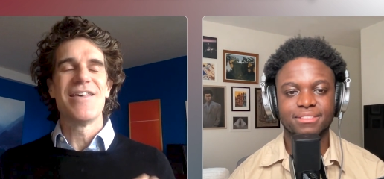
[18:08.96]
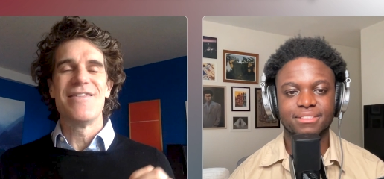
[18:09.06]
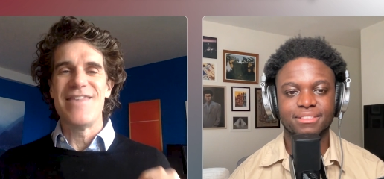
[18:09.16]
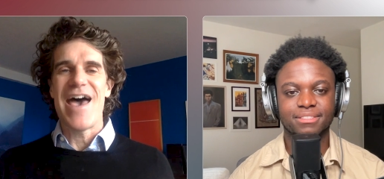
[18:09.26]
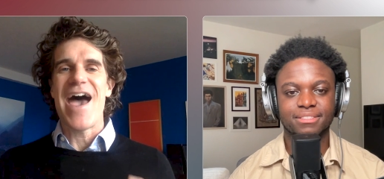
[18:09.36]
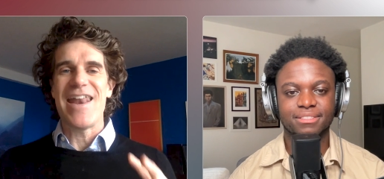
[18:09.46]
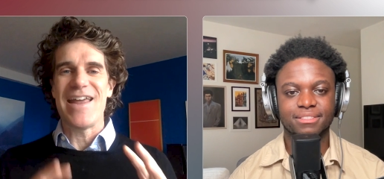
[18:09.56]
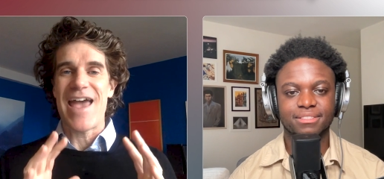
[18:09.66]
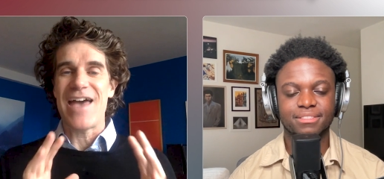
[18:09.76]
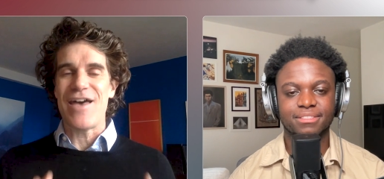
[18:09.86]
Speaker 1: that
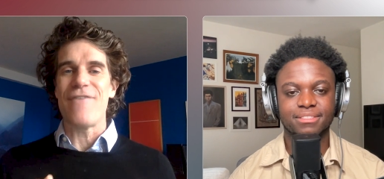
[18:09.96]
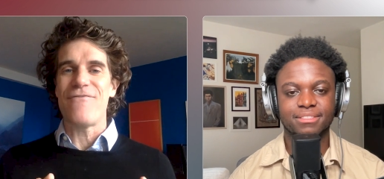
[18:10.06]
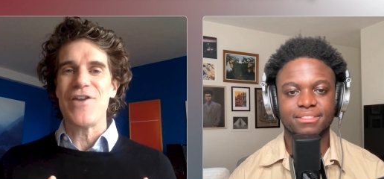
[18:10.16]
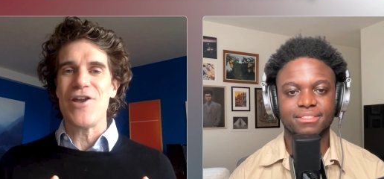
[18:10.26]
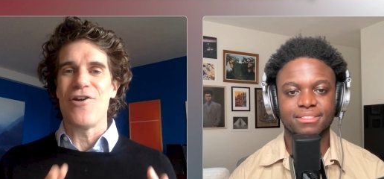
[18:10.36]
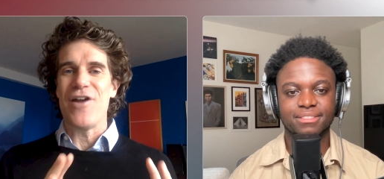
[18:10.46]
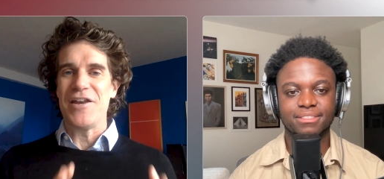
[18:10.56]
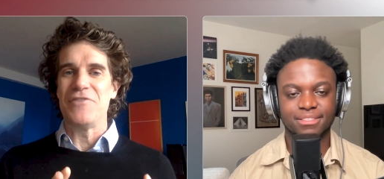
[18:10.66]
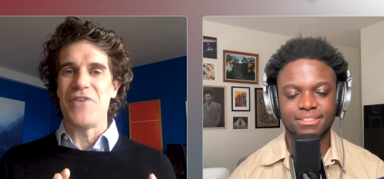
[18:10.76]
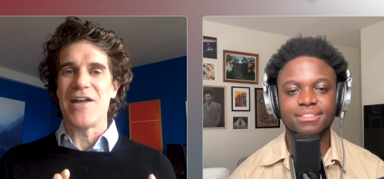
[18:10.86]
and had that fear in
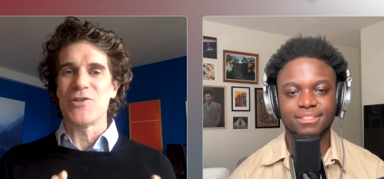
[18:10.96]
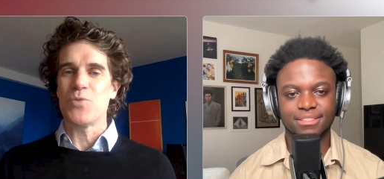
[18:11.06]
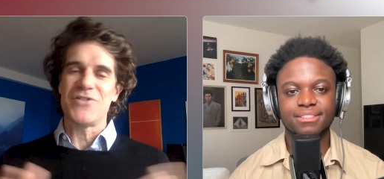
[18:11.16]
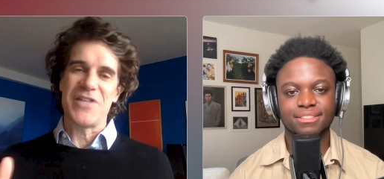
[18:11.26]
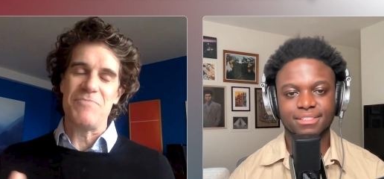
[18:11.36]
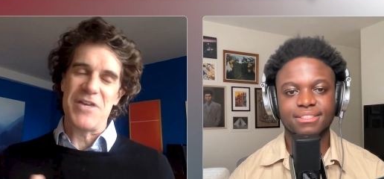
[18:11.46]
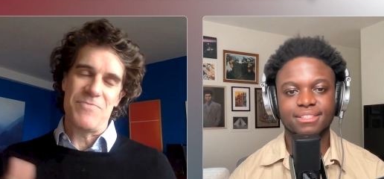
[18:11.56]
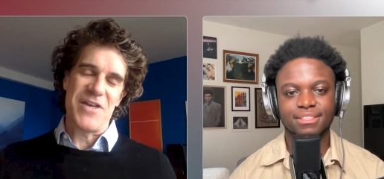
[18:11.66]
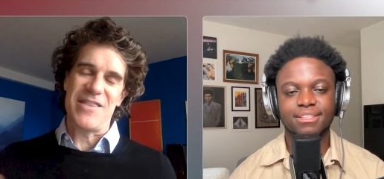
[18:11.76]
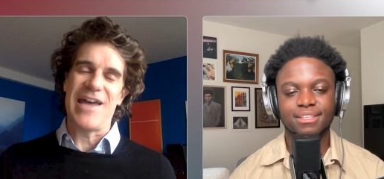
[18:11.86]
advance, once they
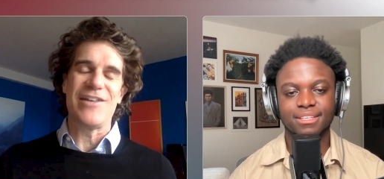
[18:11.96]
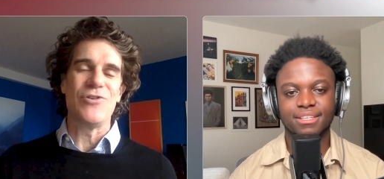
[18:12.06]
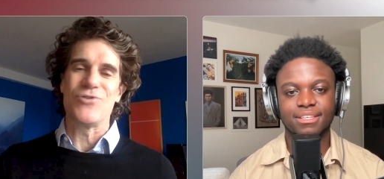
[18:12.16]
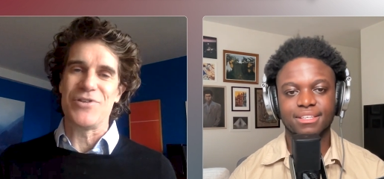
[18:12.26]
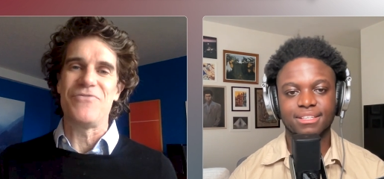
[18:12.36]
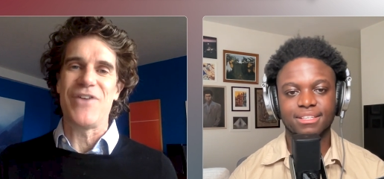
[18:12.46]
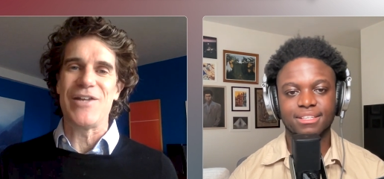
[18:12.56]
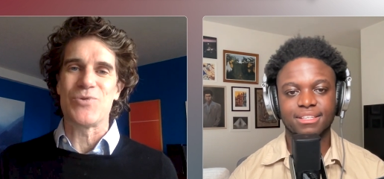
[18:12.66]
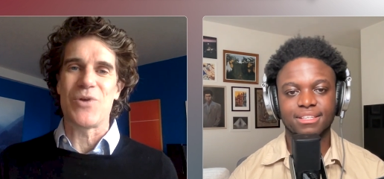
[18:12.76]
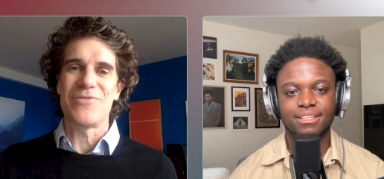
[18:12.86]
meet me, that usually
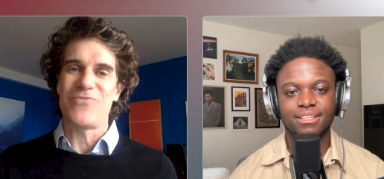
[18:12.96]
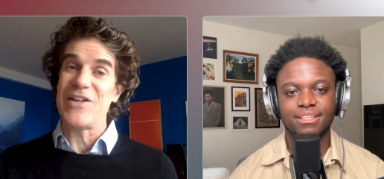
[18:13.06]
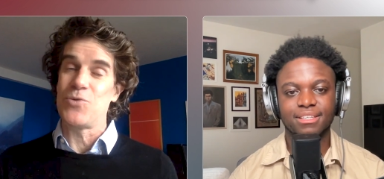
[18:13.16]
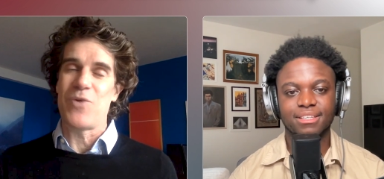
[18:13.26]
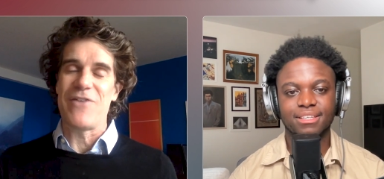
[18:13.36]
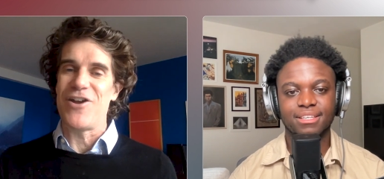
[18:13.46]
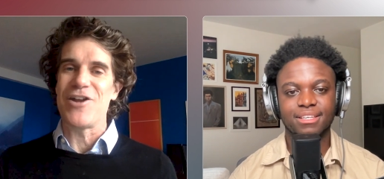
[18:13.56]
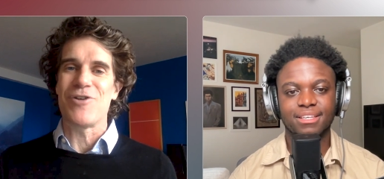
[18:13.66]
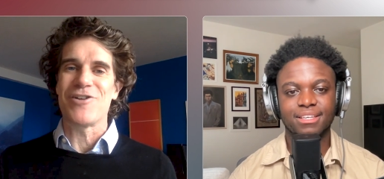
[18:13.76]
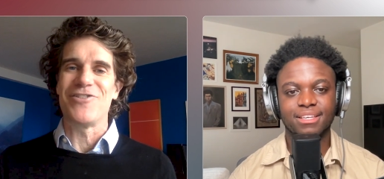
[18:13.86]
fades fades away very
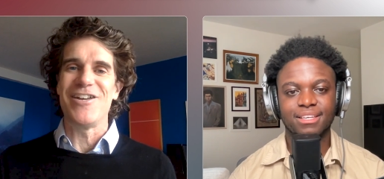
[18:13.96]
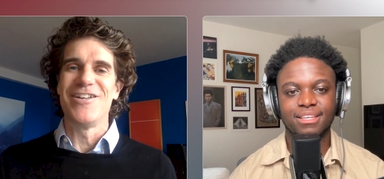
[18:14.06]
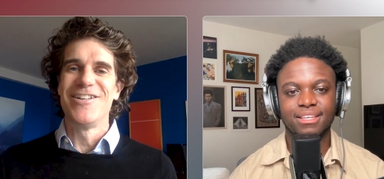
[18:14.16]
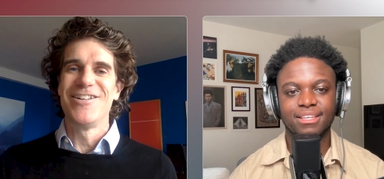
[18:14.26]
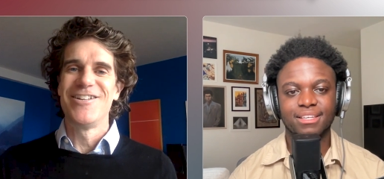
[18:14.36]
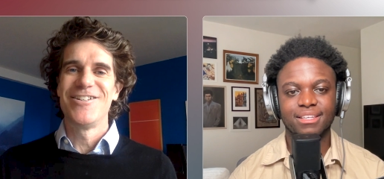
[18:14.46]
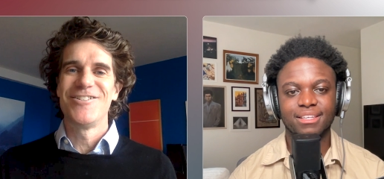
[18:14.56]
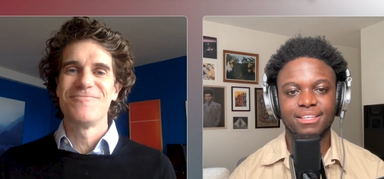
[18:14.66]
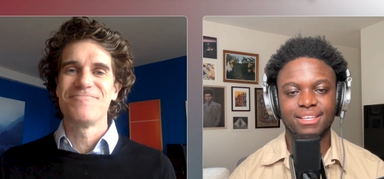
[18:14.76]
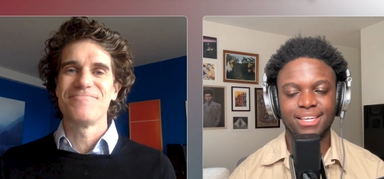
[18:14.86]
quickly.
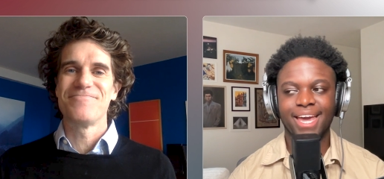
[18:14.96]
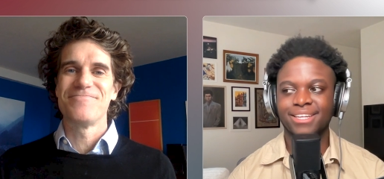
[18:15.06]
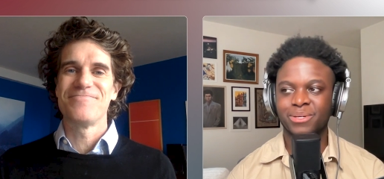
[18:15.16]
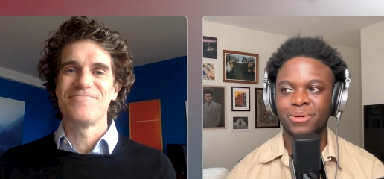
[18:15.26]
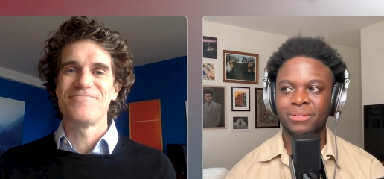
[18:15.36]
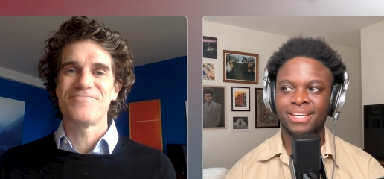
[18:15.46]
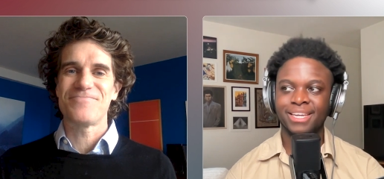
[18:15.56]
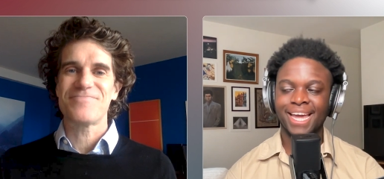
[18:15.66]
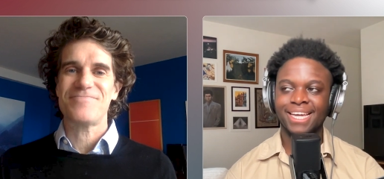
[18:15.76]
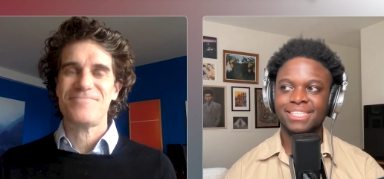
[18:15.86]
Speaker 2: Yeah,
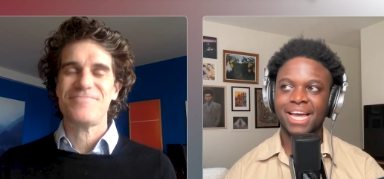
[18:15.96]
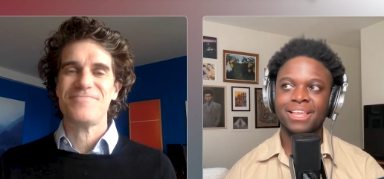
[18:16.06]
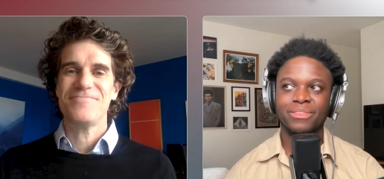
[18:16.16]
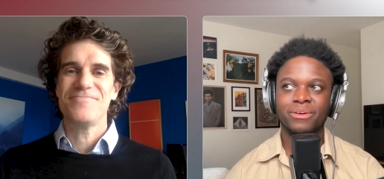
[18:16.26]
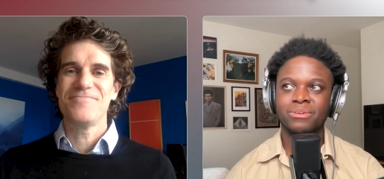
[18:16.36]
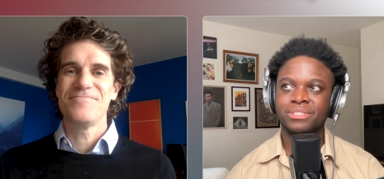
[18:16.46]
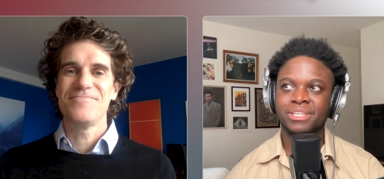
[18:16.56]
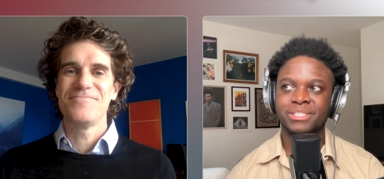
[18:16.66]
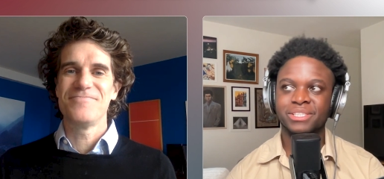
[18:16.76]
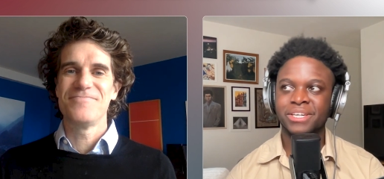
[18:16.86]
totally. I can. I, those
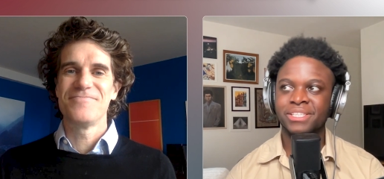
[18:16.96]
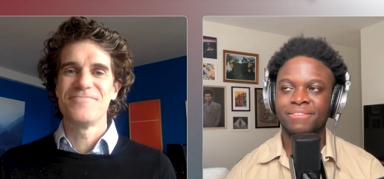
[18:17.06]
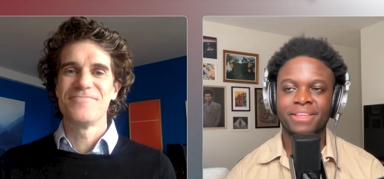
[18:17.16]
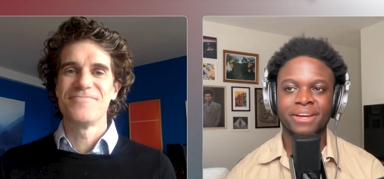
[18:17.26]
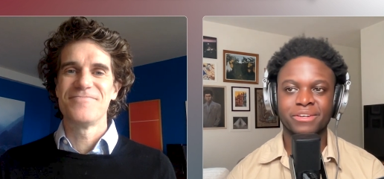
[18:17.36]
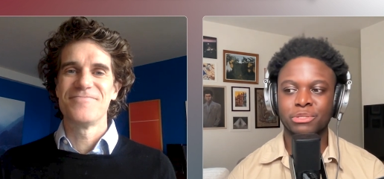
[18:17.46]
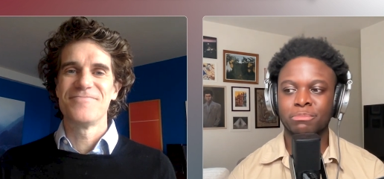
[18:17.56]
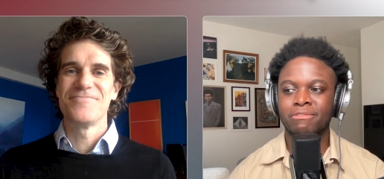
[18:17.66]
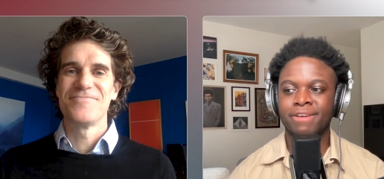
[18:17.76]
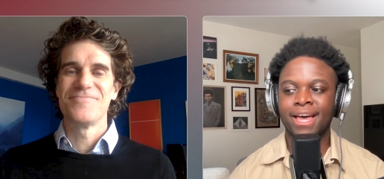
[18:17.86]
concerns I feel like are
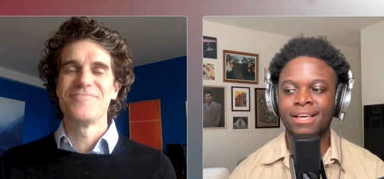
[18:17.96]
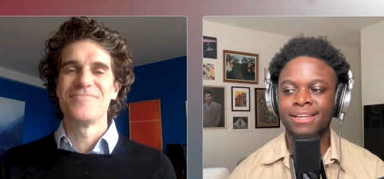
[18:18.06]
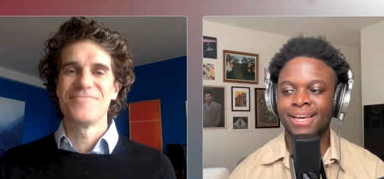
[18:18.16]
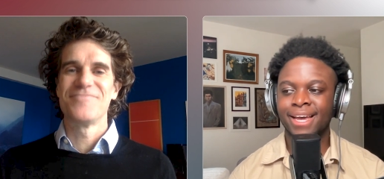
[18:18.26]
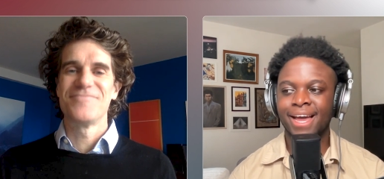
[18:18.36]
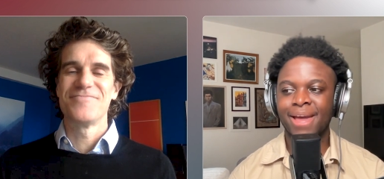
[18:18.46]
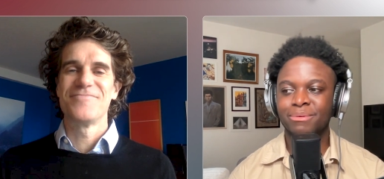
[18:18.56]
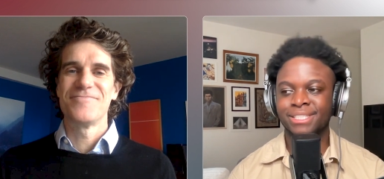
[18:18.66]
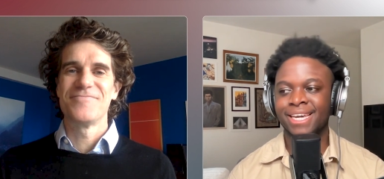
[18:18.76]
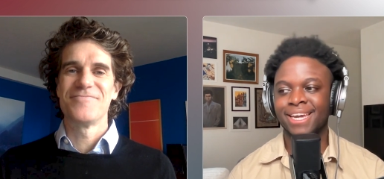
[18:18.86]
super valid. Uh,
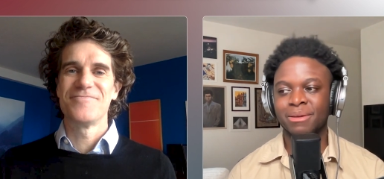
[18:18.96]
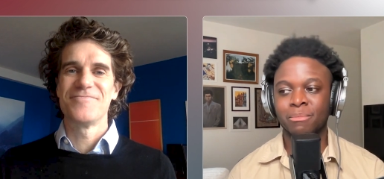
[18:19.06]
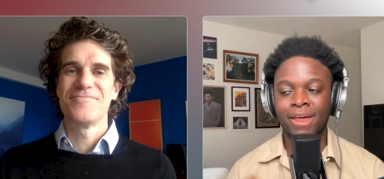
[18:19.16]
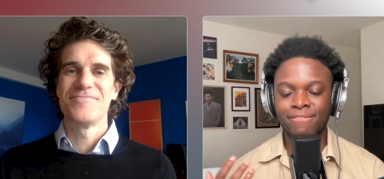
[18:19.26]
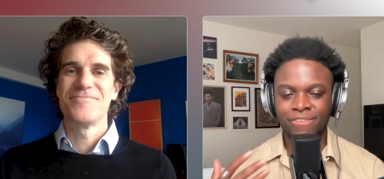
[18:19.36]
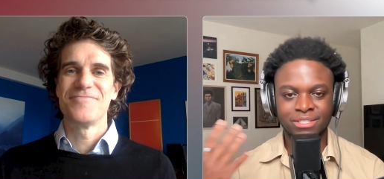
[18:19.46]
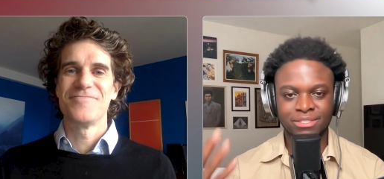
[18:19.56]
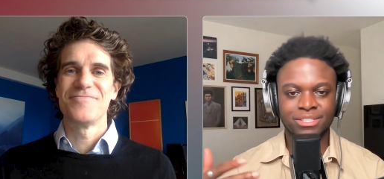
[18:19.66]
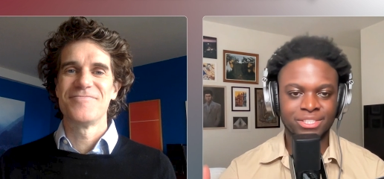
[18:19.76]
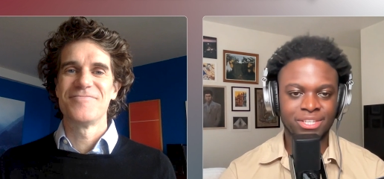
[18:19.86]
I was like, when I
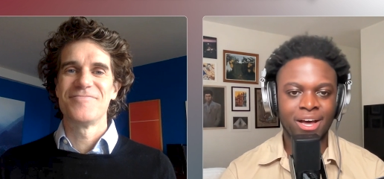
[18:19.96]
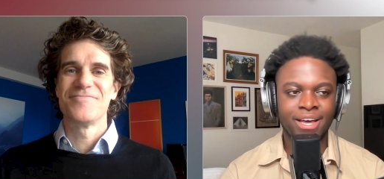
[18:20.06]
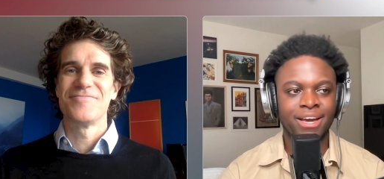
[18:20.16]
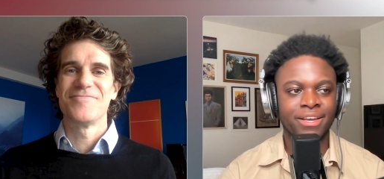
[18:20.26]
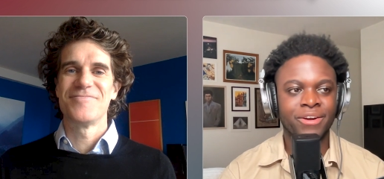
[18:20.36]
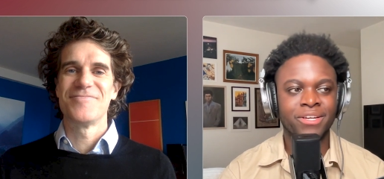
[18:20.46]
first saw it on your